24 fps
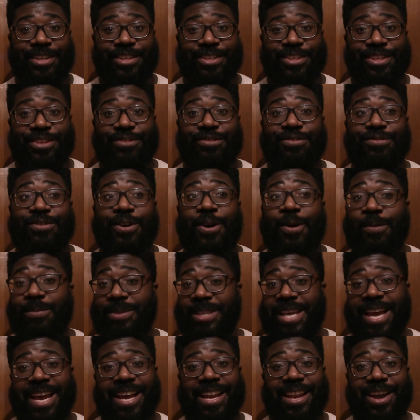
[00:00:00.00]
Jerome
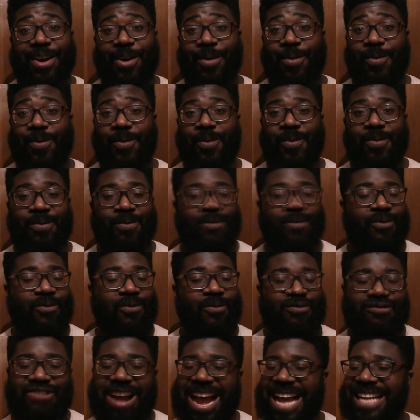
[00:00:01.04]
Taylor
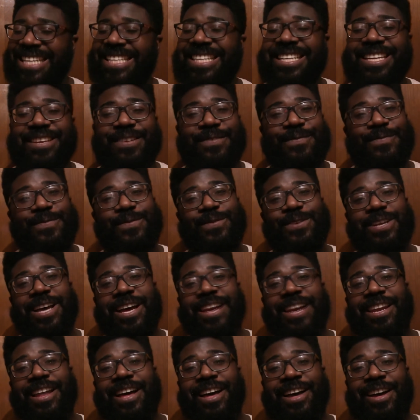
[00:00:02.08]
rattling through
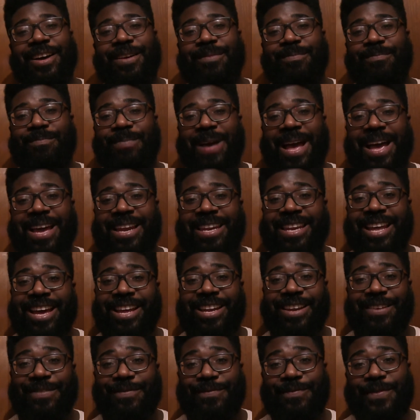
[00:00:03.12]
that batting
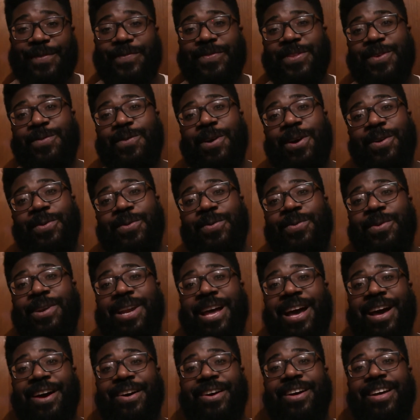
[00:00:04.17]
lineup, 51
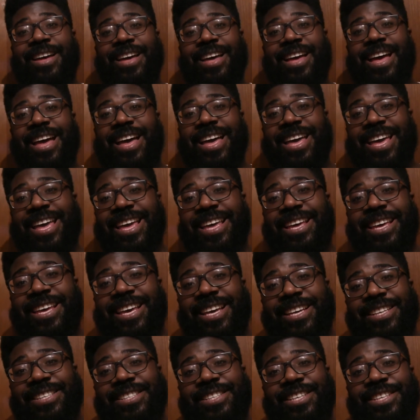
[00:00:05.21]
all out in
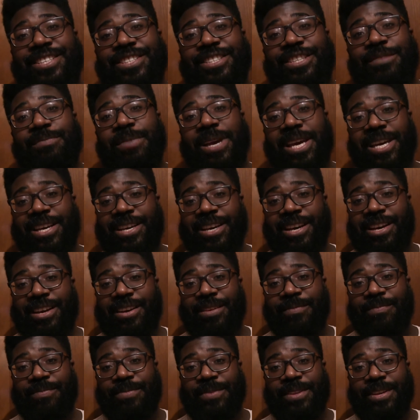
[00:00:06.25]
Kingston, Jamaica,